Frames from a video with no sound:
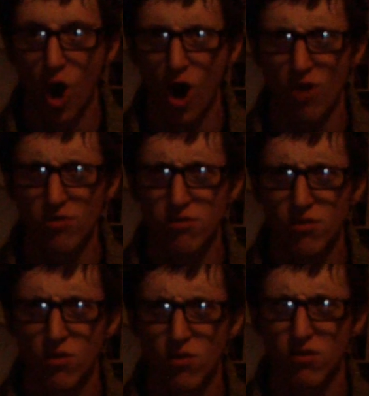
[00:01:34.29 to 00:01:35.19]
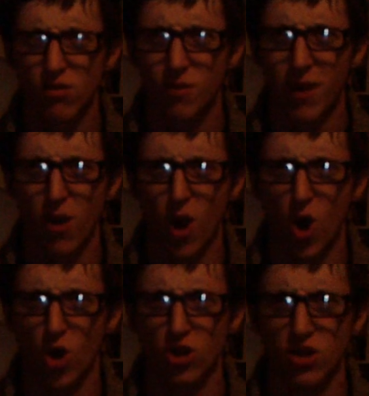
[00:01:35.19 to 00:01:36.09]
On? What are you talking about?
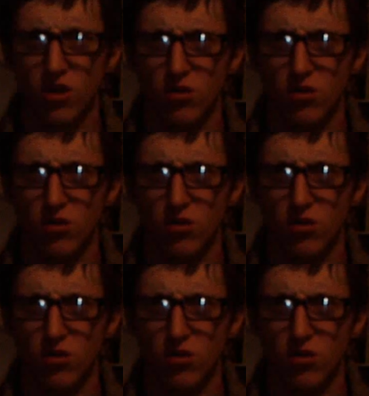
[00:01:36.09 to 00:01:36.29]
On.